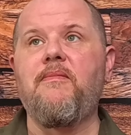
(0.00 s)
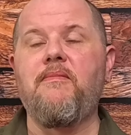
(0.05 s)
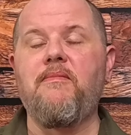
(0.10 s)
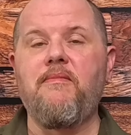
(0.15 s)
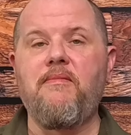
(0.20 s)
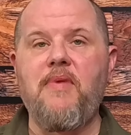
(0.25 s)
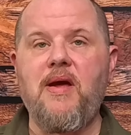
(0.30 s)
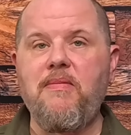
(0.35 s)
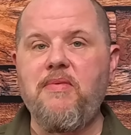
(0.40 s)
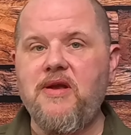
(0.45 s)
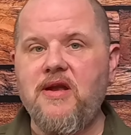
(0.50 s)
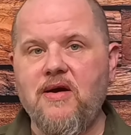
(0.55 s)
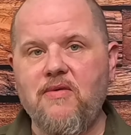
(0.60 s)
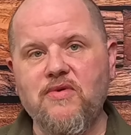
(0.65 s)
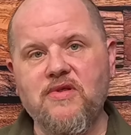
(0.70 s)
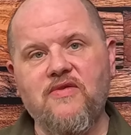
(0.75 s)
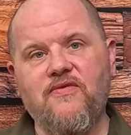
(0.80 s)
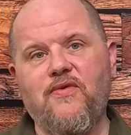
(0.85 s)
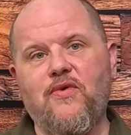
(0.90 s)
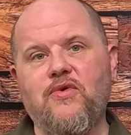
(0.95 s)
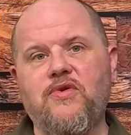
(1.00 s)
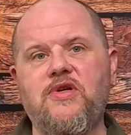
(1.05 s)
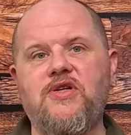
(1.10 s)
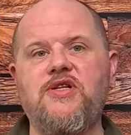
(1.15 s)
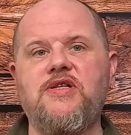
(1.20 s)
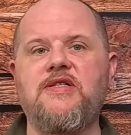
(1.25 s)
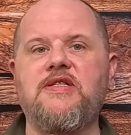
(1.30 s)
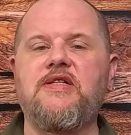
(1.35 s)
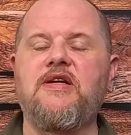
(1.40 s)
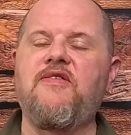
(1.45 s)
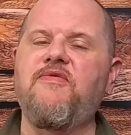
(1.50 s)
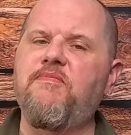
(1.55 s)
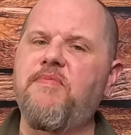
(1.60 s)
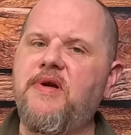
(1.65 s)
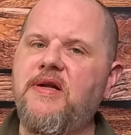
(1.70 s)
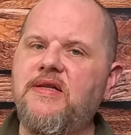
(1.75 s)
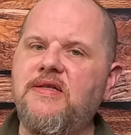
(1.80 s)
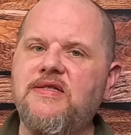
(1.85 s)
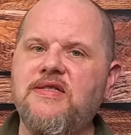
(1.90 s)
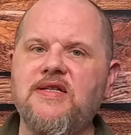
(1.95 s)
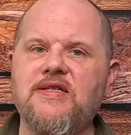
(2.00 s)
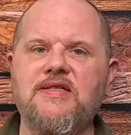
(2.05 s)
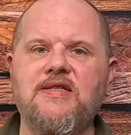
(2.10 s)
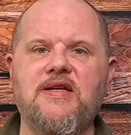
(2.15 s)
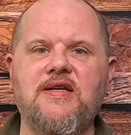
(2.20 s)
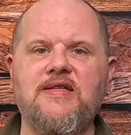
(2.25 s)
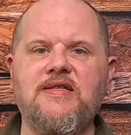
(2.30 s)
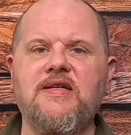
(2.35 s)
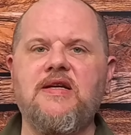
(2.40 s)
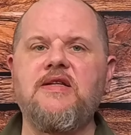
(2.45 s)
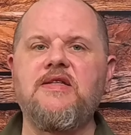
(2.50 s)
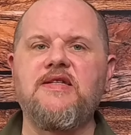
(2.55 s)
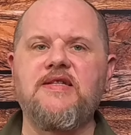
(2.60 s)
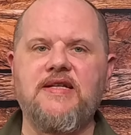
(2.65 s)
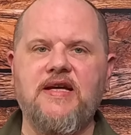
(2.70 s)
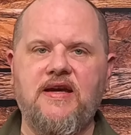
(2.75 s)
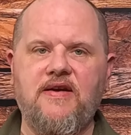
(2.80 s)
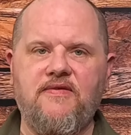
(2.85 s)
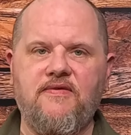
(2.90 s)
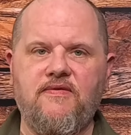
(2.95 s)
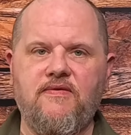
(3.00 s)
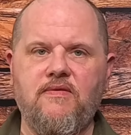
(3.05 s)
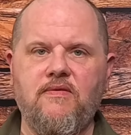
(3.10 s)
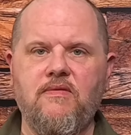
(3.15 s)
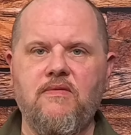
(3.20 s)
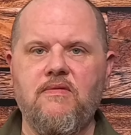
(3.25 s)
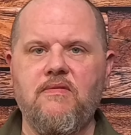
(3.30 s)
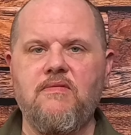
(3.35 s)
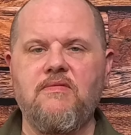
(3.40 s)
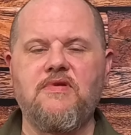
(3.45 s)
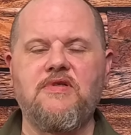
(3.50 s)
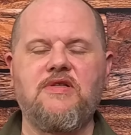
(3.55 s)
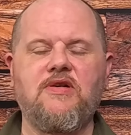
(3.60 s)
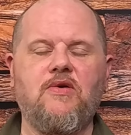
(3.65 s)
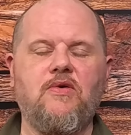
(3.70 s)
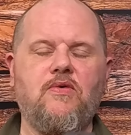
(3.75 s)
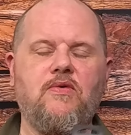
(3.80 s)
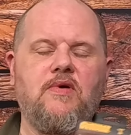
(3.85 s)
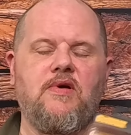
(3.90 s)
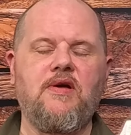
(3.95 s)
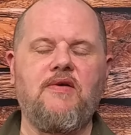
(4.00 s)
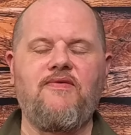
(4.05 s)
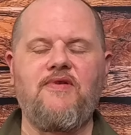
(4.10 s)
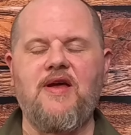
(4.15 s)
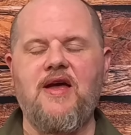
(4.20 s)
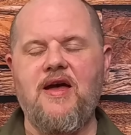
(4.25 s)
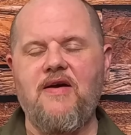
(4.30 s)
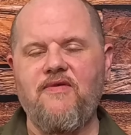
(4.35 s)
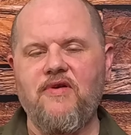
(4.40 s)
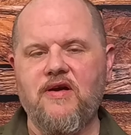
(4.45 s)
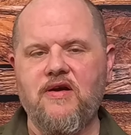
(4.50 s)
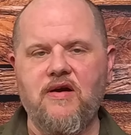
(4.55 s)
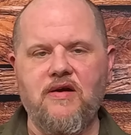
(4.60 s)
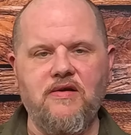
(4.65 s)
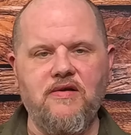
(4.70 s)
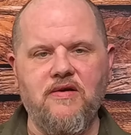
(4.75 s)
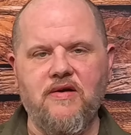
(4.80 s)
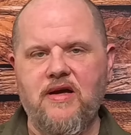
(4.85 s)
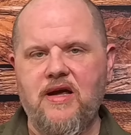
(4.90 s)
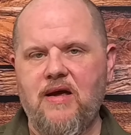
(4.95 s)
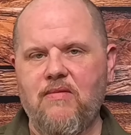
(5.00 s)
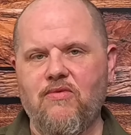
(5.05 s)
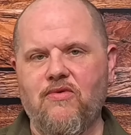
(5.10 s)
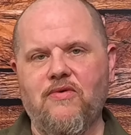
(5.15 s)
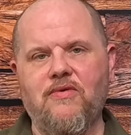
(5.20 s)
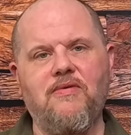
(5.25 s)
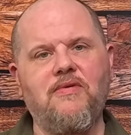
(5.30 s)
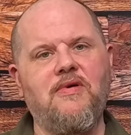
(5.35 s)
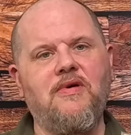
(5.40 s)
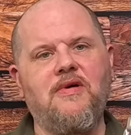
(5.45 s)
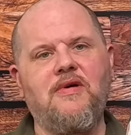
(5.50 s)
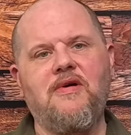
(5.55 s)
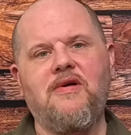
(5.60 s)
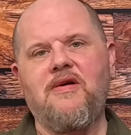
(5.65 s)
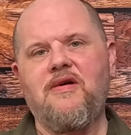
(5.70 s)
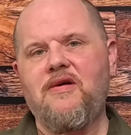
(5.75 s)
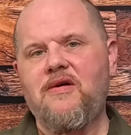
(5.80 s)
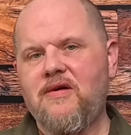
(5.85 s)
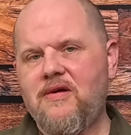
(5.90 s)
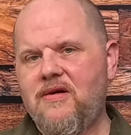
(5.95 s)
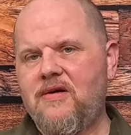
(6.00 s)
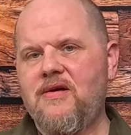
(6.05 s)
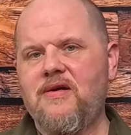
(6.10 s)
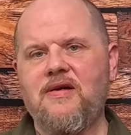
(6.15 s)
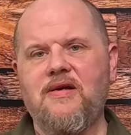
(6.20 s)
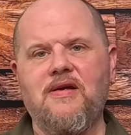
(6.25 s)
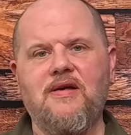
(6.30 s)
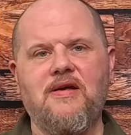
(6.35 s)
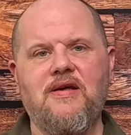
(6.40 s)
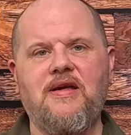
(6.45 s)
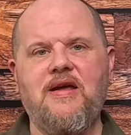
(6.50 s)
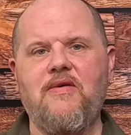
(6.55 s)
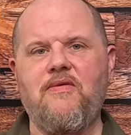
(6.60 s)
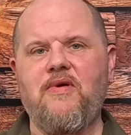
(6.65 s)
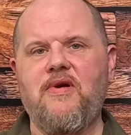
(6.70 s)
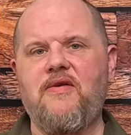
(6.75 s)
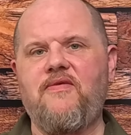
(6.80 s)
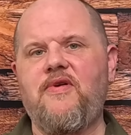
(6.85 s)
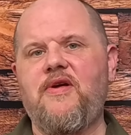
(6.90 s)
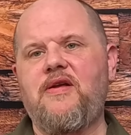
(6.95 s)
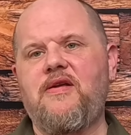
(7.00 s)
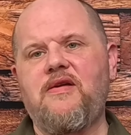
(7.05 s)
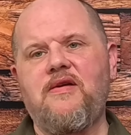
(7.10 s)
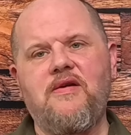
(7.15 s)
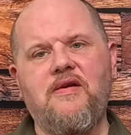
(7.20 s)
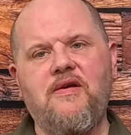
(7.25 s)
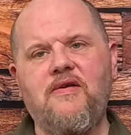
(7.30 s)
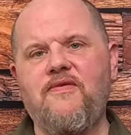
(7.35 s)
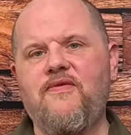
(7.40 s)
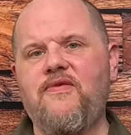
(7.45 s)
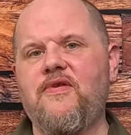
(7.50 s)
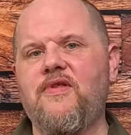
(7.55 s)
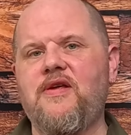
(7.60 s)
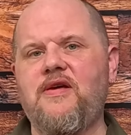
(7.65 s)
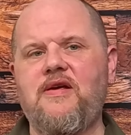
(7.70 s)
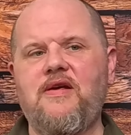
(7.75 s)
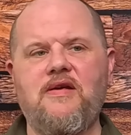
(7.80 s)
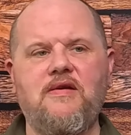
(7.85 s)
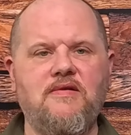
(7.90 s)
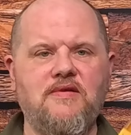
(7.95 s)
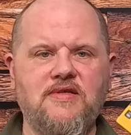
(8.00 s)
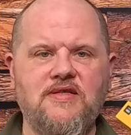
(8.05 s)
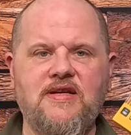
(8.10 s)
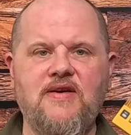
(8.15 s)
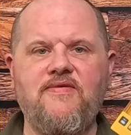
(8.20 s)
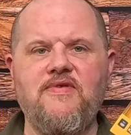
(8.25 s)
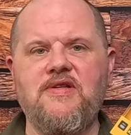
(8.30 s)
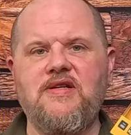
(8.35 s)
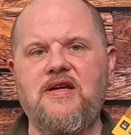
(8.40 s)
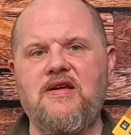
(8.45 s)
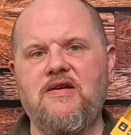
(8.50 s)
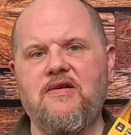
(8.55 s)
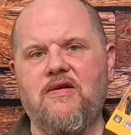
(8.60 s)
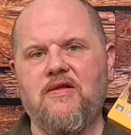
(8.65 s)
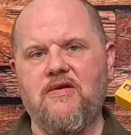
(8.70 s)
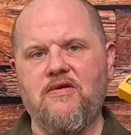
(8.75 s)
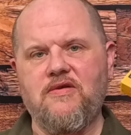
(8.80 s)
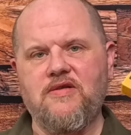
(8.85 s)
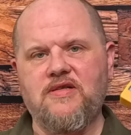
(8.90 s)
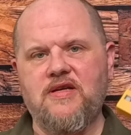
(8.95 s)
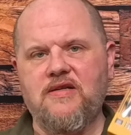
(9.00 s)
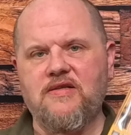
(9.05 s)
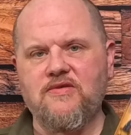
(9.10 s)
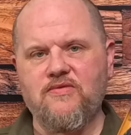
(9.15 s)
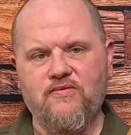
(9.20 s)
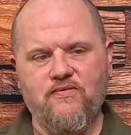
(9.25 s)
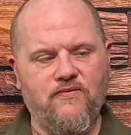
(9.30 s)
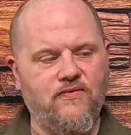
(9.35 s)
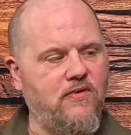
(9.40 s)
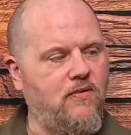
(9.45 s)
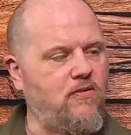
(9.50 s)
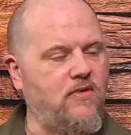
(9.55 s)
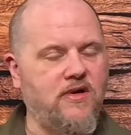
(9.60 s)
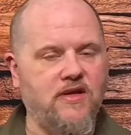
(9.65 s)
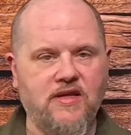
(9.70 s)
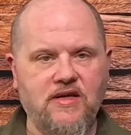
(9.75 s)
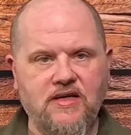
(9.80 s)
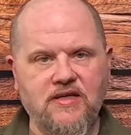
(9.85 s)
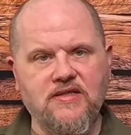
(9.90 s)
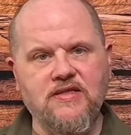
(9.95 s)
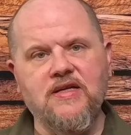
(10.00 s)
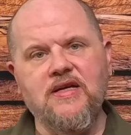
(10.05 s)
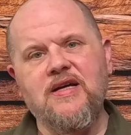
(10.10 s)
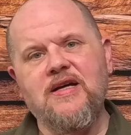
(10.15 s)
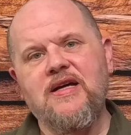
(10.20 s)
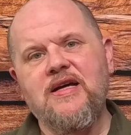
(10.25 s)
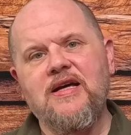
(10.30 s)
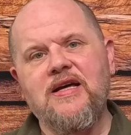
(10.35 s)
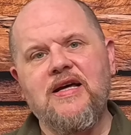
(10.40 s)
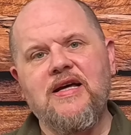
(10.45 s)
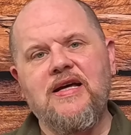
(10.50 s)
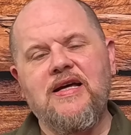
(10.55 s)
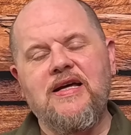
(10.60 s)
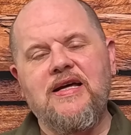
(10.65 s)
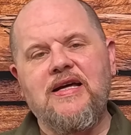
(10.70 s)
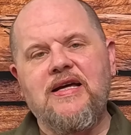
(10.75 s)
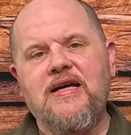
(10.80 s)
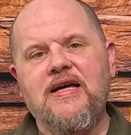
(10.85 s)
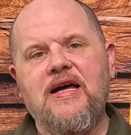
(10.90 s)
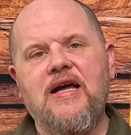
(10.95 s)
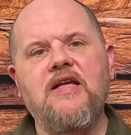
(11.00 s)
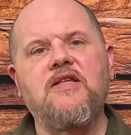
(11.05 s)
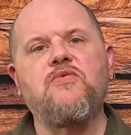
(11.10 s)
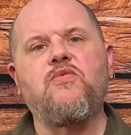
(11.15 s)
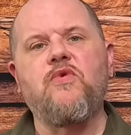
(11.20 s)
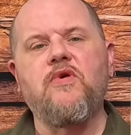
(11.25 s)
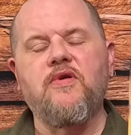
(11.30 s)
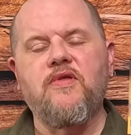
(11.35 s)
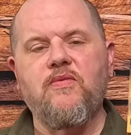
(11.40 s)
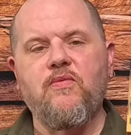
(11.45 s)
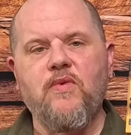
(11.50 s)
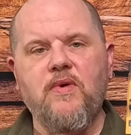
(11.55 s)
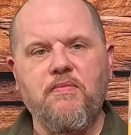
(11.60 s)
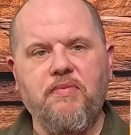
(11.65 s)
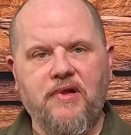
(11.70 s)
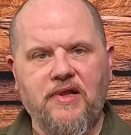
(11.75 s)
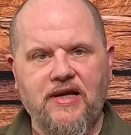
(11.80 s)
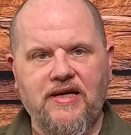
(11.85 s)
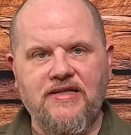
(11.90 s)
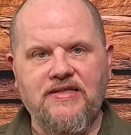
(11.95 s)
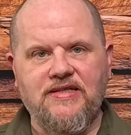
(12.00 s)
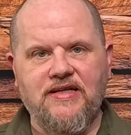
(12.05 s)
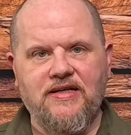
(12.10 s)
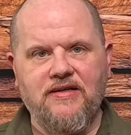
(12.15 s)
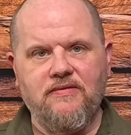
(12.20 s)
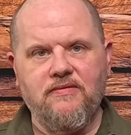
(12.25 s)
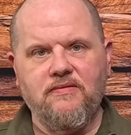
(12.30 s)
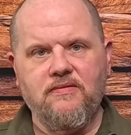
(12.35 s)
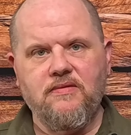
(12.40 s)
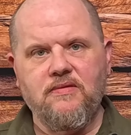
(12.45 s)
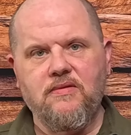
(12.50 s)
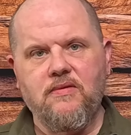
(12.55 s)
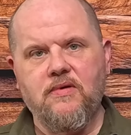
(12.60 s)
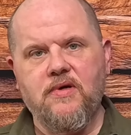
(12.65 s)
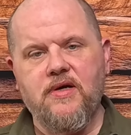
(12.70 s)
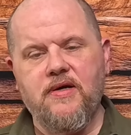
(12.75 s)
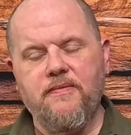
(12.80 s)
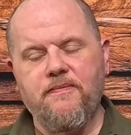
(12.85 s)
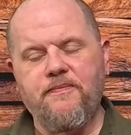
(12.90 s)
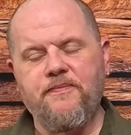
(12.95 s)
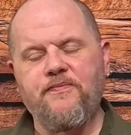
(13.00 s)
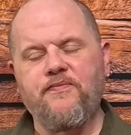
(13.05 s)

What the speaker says: maybe not with the voltage and stuff, but it's unsafe. So if you have a cut in your cable, get rid of it. For the $17 that's for one of these, it's worth replacing, okay?